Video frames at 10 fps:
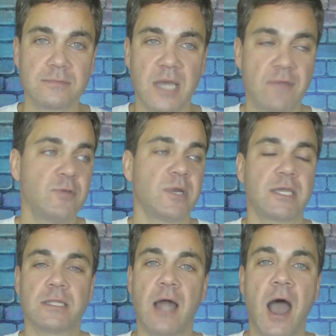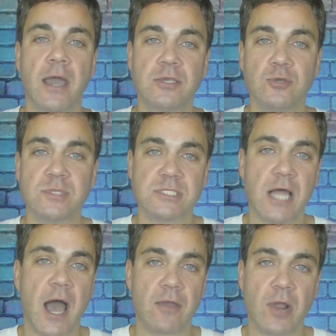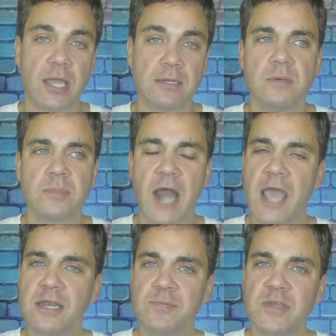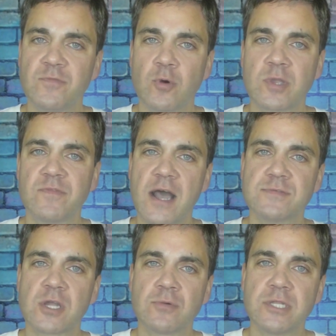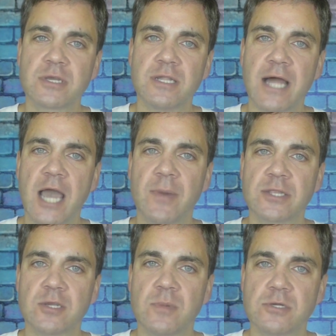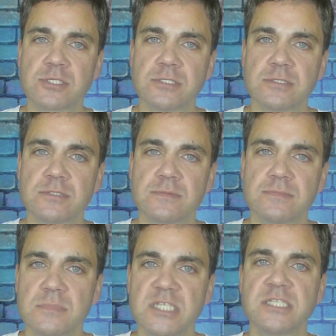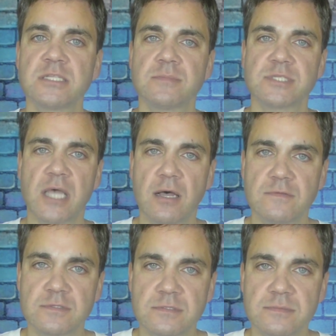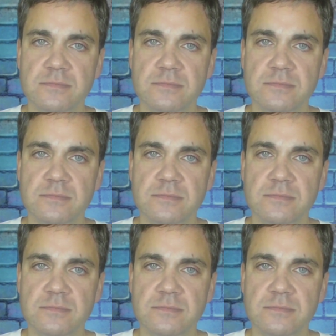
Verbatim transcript: Everybody can lie. Humans lie, right? But INFP 4 Wing 5s aren't really going to lie about their emotions least to themselves.